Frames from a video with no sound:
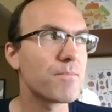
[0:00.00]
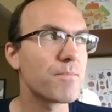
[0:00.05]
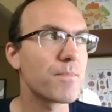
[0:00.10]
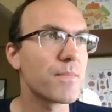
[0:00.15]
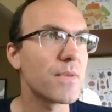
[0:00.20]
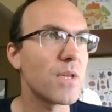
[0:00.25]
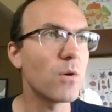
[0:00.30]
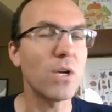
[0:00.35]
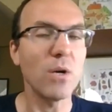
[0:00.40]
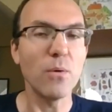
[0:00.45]

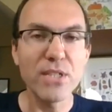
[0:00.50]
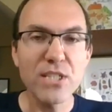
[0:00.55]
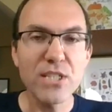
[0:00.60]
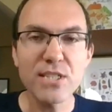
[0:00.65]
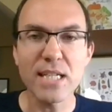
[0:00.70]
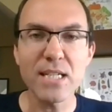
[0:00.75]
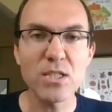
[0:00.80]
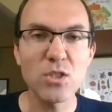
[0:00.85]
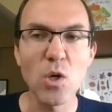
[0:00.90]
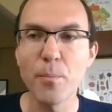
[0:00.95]
okay, we
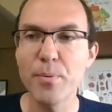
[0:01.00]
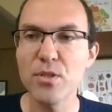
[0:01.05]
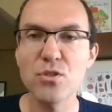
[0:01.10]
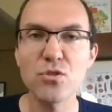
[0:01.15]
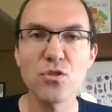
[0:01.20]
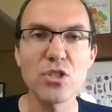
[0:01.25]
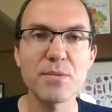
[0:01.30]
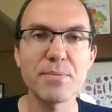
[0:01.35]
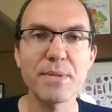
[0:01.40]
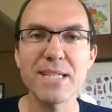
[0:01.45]
decided to open
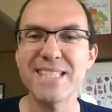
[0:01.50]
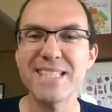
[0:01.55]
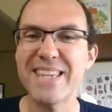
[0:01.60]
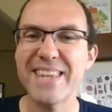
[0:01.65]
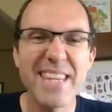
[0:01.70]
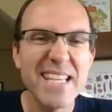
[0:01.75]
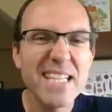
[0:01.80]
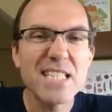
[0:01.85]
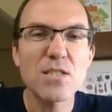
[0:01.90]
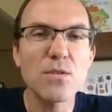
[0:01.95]
source because
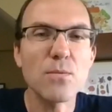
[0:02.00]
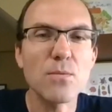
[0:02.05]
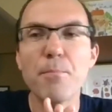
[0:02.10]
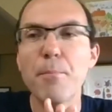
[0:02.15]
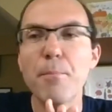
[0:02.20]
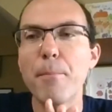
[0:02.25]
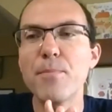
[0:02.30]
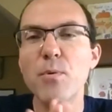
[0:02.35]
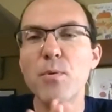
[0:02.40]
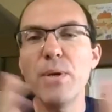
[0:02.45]

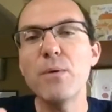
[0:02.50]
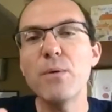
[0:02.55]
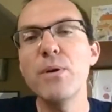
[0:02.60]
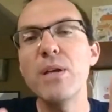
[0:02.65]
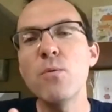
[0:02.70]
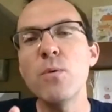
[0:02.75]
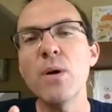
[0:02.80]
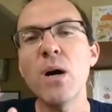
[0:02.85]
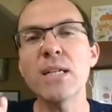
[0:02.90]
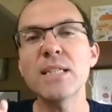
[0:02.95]
we
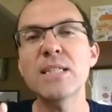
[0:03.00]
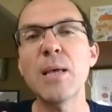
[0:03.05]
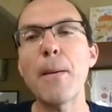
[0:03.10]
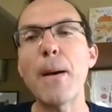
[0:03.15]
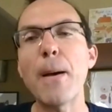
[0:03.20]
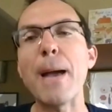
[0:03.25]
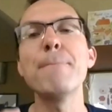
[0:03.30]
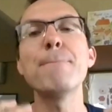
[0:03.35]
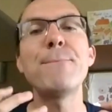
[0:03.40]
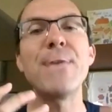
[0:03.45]
wanted
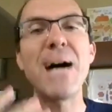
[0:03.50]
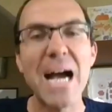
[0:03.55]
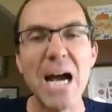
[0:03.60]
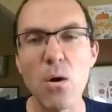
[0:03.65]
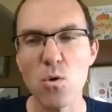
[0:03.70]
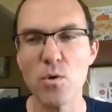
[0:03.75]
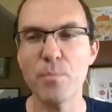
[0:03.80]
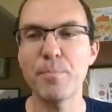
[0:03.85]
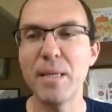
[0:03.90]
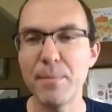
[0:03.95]
to
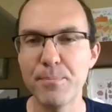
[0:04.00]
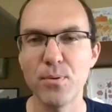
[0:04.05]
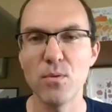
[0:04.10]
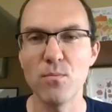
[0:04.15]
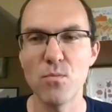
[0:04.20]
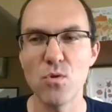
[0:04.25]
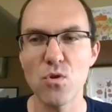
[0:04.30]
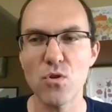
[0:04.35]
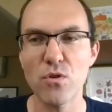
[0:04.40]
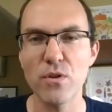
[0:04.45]
empower people
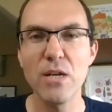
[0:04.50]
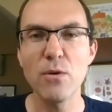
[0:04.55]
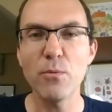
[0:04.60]
more.